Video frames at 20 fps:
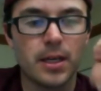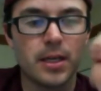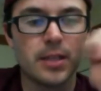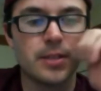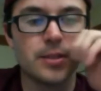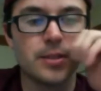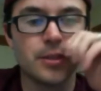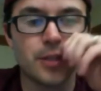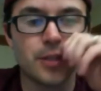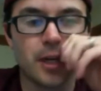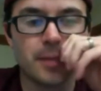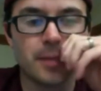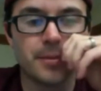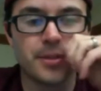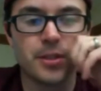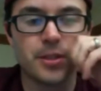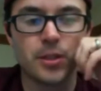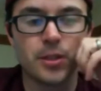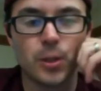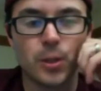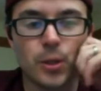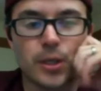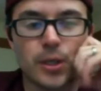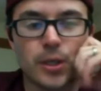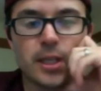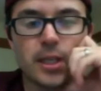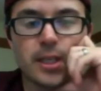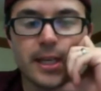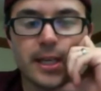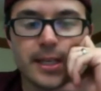Sharps
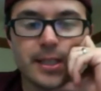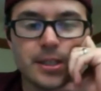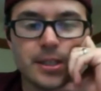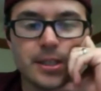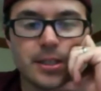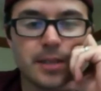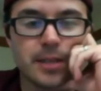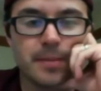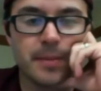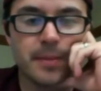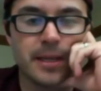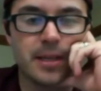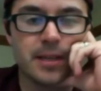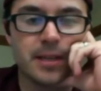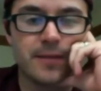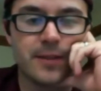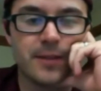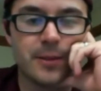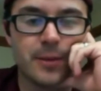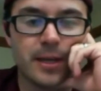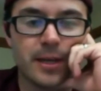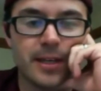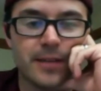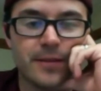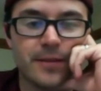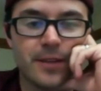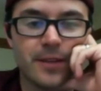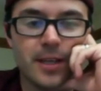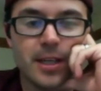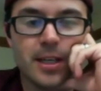Galore, Elena Sharp, my lovely
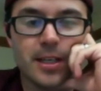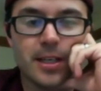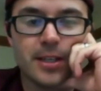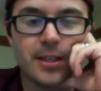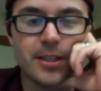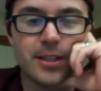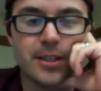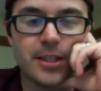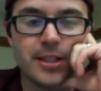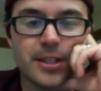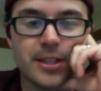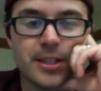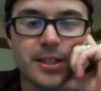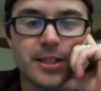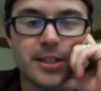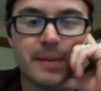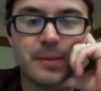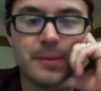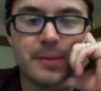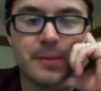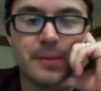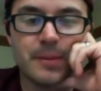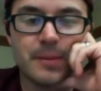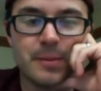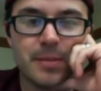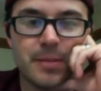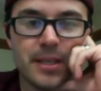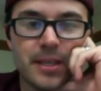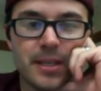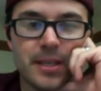wife, Nerd Camp would be
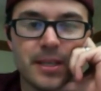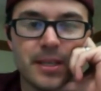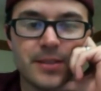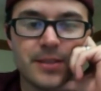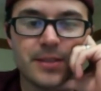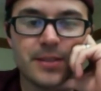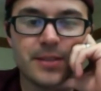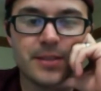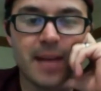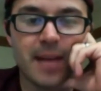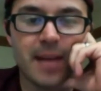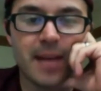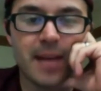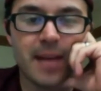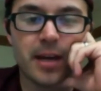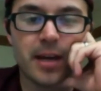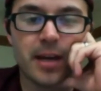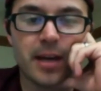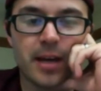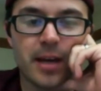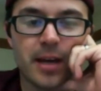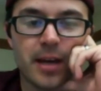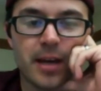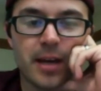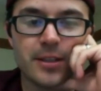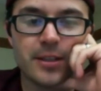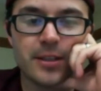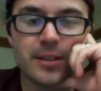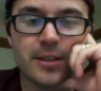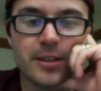the biggest flop ever.
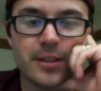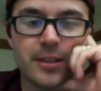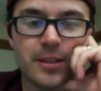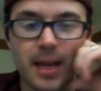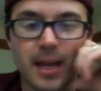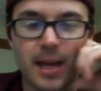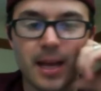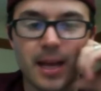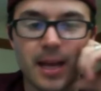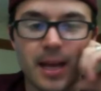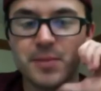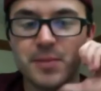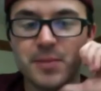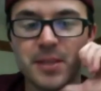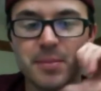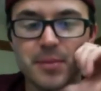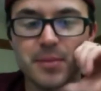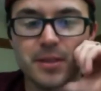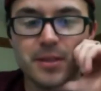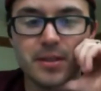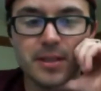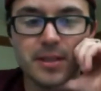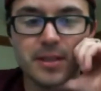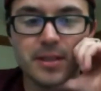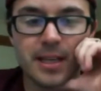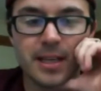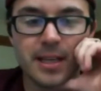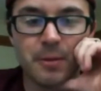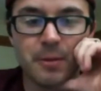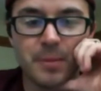I would have all of these people,
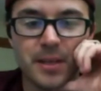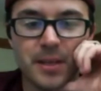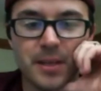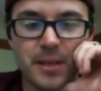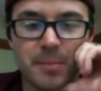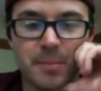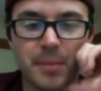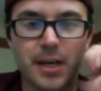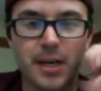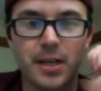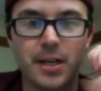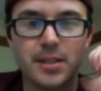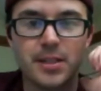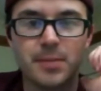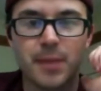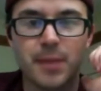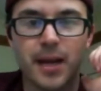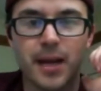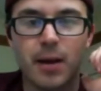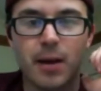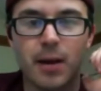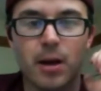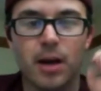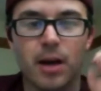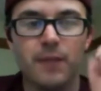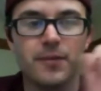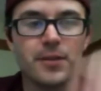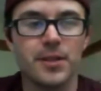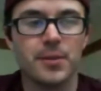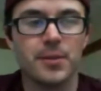and I would be embarrassed by how
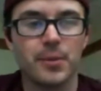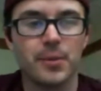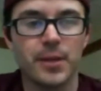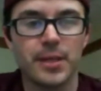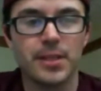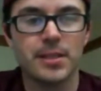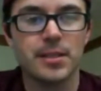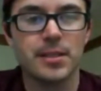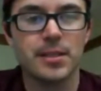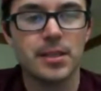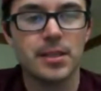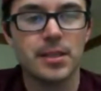awful it went.